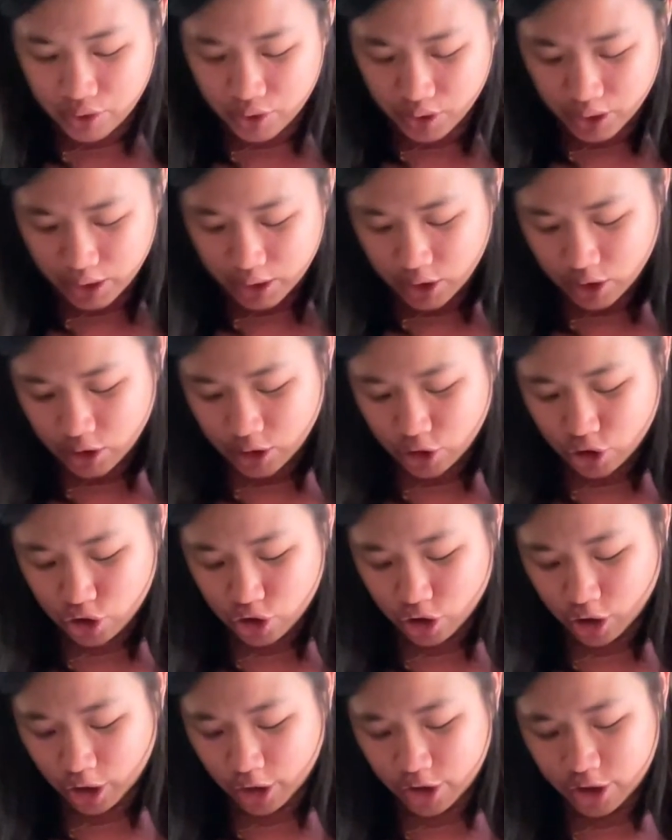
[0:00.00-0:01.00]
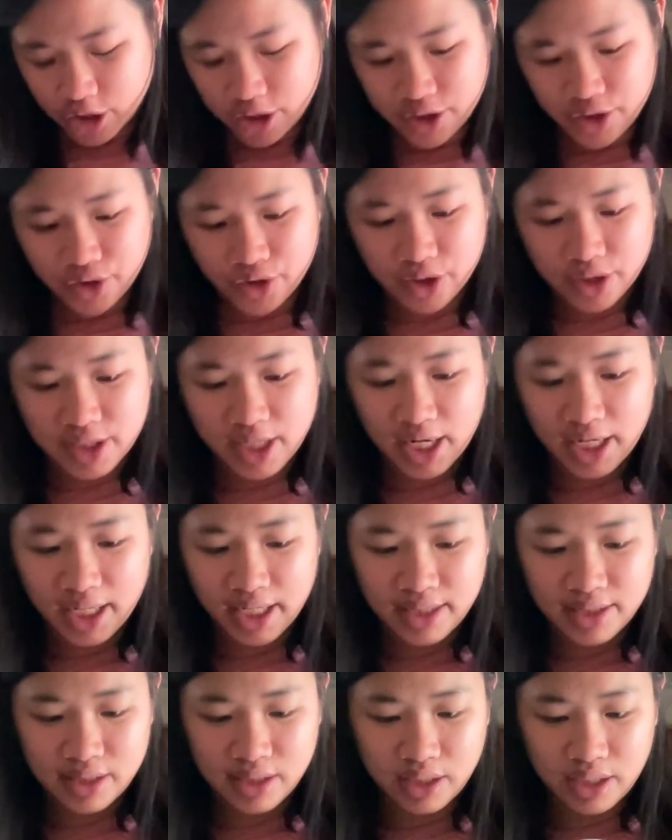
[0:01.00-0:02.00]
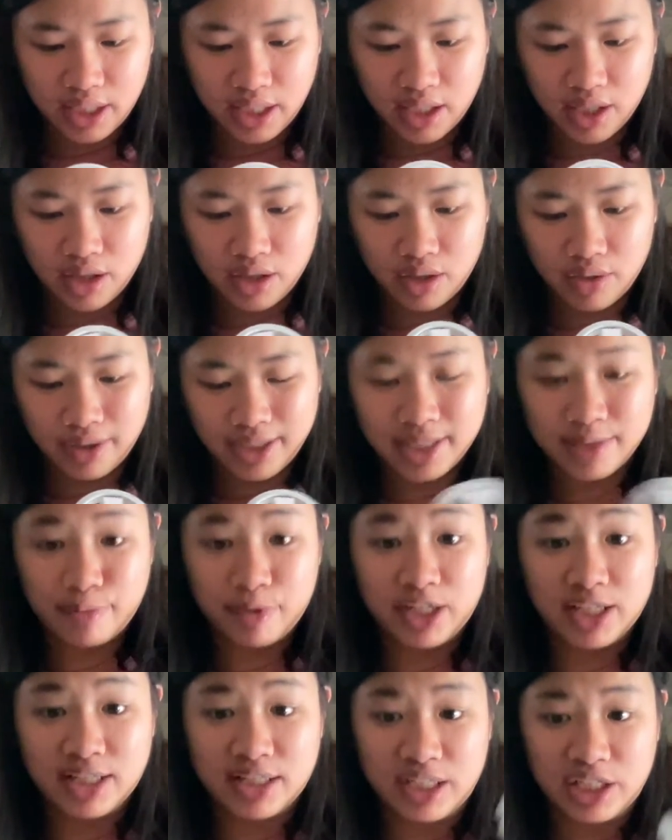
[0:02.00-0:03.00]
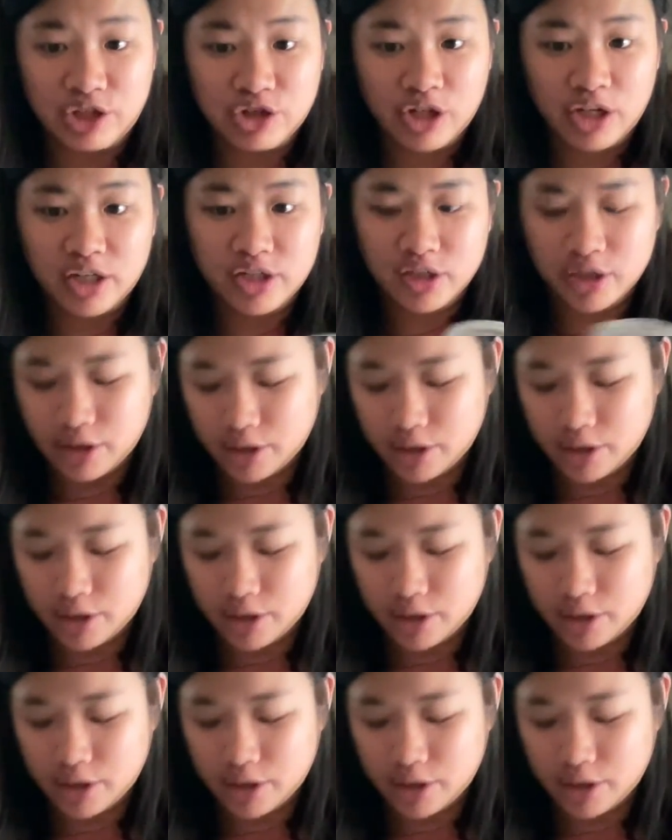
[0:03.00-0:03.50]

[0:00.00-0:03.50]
This is the charger. So it looks like it's a USB-C charger.